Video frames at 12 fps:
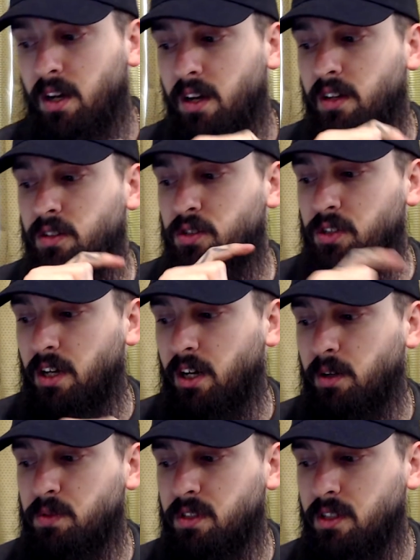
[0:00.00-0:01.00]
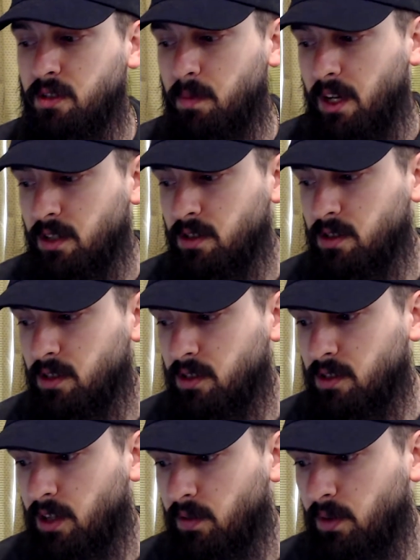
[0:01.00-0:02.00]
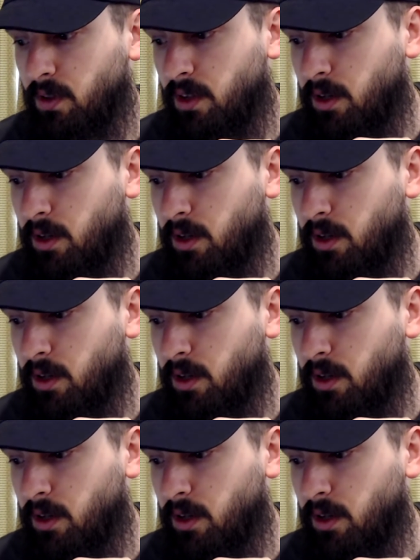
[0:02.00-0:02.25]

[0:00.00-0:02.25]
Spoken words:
She helps these mages to discover their